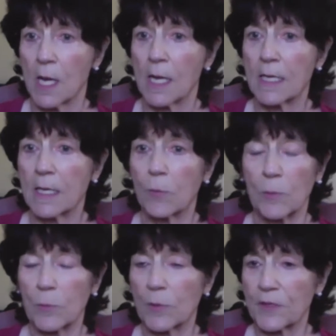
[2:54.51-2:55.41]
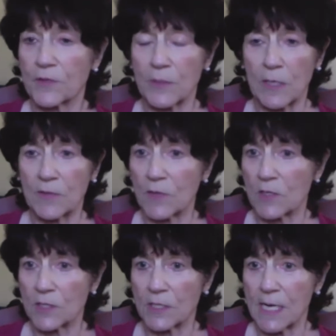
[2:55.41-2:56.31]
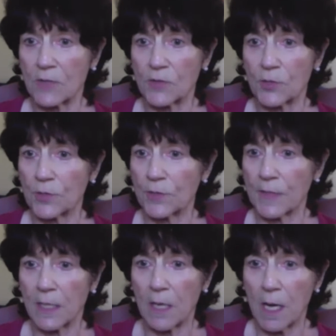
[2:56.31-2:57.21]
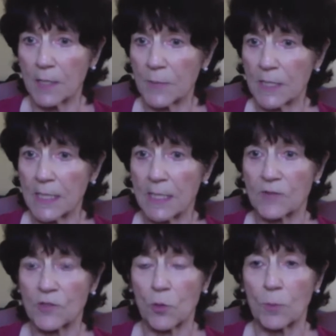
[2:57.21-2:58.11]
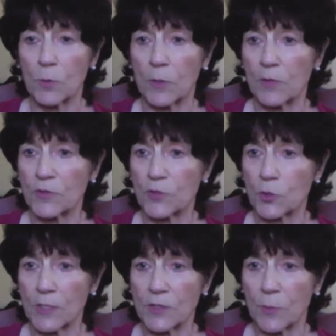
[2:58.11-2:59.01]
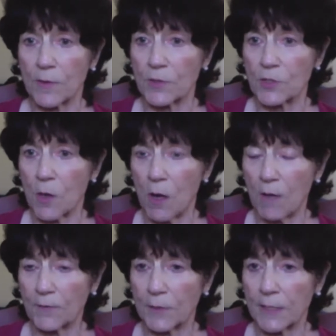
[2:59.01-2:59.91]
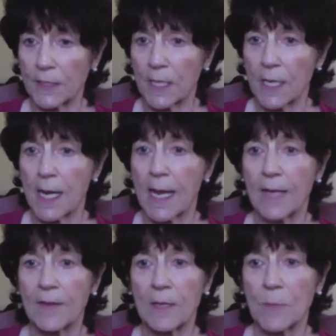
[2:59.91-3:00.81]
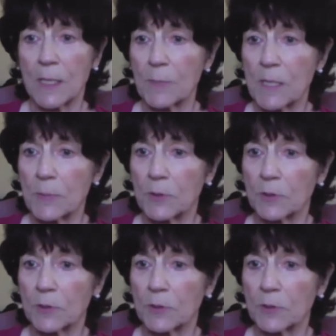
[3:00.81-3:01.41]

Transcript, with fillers: with this, if there's a downturn in the economy, it's your employer's choice whether to offer it. And then many people